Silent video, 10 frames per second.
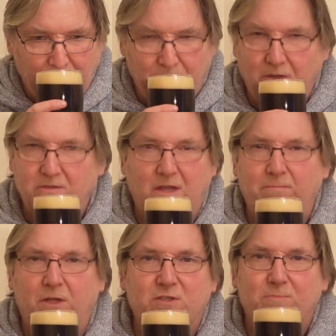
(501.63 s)

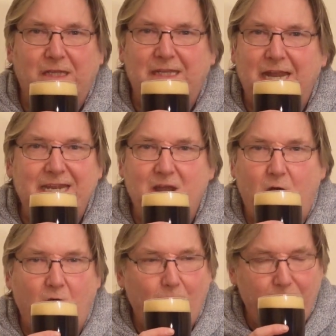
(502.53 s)
I'm not smelling any
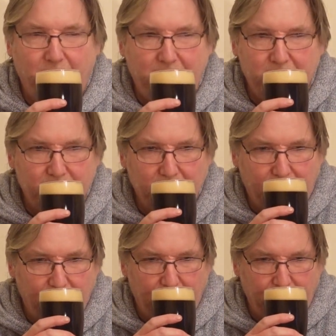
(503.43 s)
hop or anything
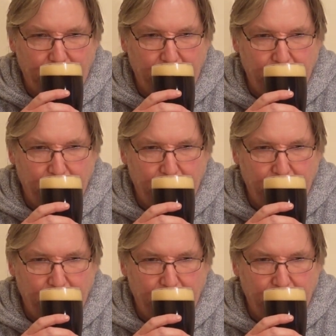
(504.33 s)
like that,